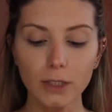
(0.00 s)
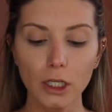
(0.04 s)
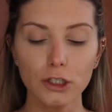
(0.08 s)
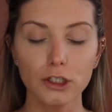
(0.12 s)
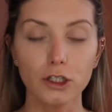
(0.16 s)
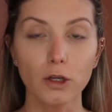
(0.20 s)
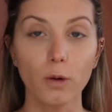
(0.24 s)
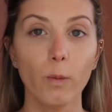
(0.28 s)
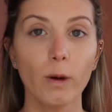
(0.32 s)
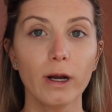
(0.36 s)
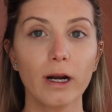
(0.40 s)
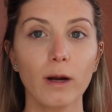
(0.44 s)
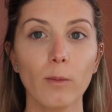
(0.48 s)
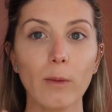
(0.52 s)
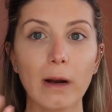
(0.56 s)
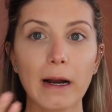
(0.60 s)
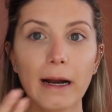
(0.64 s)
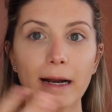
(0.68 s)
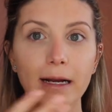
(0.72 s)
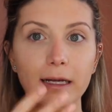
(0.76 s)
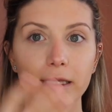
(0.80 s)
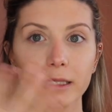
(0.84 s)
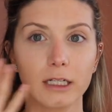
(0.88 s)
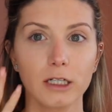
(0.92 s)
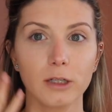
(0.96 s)
So when I'm
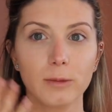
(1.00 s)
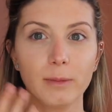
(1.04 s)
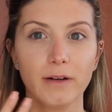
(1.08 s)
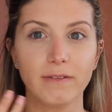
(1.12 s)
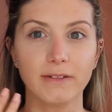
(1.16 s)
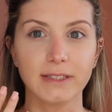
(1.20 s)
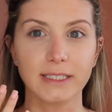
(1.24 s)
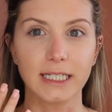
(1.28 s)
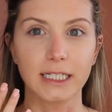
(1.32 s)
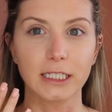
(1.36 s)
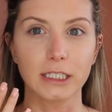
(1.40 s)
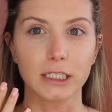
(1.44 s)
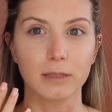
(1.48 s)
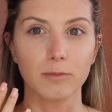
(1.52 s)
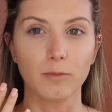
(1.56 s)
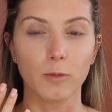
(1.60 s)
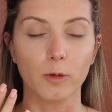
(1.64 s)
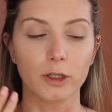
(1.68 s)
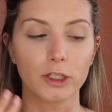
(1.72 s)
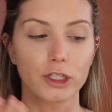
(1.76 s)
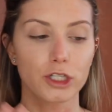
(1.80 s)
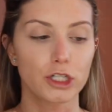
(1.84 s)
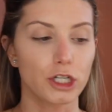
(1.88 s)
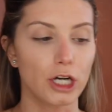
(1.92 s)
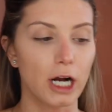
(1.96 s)
wearing a little bit of a tinted
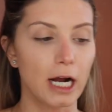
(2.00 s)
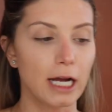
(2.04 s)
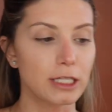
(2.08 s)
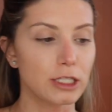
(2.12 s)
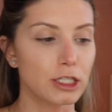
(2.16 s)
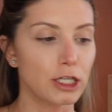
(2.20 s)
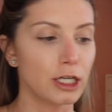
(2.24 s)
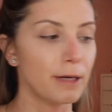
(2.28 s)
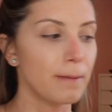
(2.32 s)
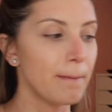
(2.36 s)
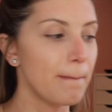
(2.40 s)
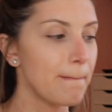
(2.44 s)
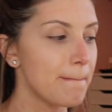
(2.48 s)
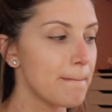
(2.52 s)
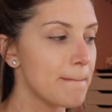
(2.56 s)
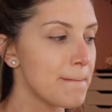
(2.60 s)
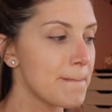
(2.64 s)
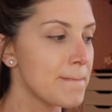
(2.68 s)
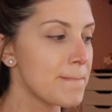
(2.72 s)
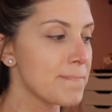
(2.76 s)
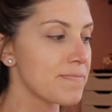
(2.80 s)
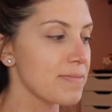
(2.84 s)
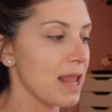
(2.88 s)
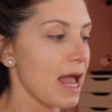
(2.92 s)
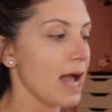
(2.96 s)
moisturizer,
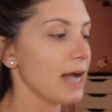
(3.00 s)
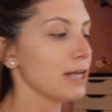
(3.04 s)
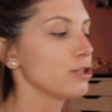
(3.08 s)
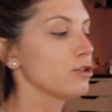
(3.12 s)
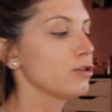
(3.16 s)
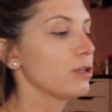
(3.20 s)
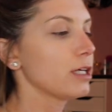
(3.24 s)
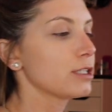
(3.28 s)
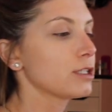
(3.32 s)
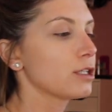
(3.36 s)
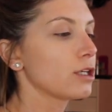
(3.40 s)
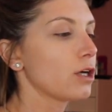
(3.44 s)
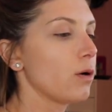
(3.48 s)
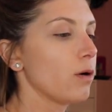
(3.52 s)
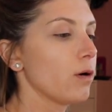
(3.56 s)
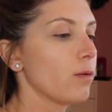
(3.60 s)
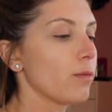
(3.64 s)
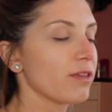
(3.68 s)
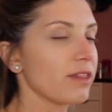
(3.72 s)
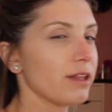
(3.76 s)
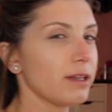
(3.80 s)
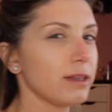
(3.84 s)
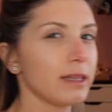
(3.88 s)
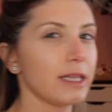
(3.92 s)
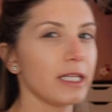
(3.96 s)
I do like to go in
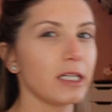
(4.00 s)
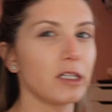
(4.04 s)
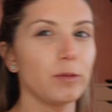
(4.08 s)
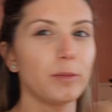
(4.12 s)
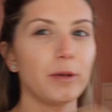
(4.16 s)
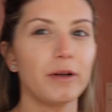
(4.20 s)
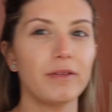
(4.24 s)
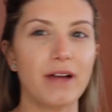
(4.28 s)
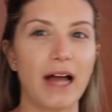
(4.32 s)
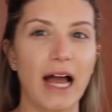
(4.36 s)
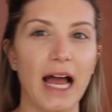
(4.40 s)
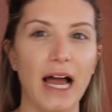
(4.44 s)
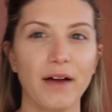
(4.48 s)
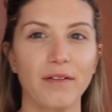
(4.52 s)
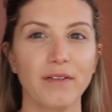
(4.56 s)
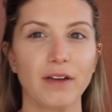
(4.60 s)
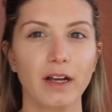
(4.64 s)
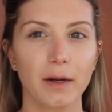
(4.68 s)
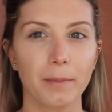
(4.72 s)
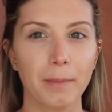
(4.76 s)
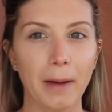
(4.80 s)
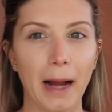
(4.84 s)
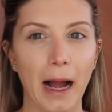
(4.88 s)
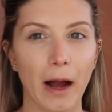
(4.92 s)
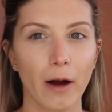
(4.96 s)
with a little bit of a
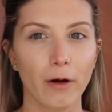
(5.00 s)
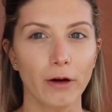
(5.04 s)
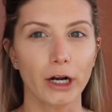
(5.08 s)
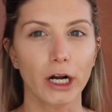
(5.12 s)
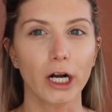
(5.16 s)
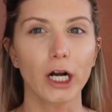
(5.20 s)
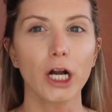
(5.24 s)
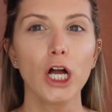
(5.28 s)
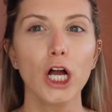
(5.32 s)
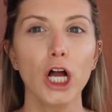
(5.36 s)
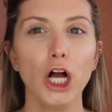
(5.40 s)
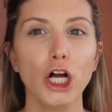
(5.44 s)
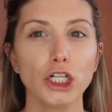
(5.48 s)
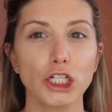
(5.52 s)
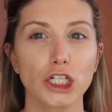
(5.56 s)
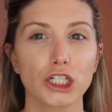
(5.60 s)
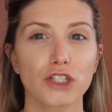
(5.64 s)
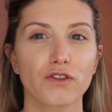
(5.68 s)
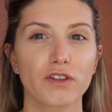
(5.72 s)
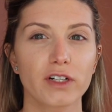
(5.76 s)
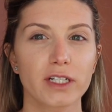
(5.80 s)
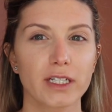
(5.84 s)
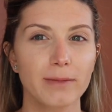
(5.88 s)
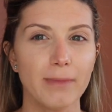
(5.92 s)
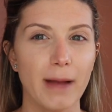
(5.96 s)
heavier powder just
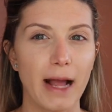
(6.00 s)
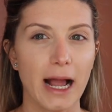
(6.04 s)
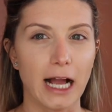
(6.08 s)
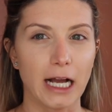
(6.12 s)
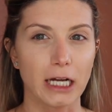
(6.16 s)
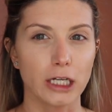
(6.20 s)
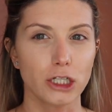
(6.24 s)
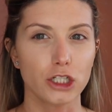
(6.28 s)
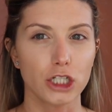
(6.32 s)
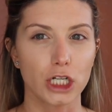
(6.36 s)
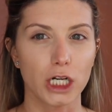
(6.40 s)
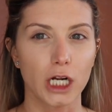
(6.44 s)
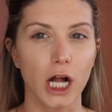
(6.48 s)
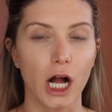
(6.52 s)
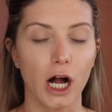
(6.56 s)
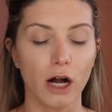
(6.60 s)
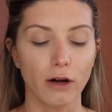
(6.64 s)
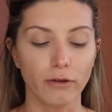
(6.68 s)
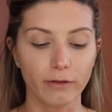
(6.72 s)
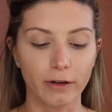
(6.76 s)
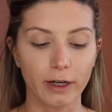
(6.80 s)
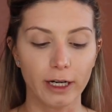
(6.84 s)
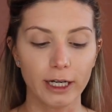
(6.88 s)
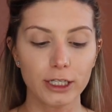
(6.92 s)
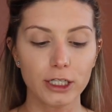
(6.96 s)
for some extra
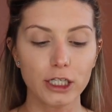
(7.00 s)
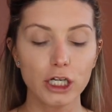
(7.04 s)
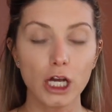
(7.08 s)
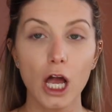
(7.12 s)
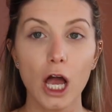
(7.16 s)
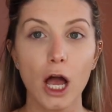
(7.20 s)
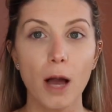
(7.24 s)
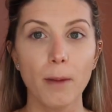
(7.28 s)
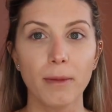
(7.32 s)
coverage.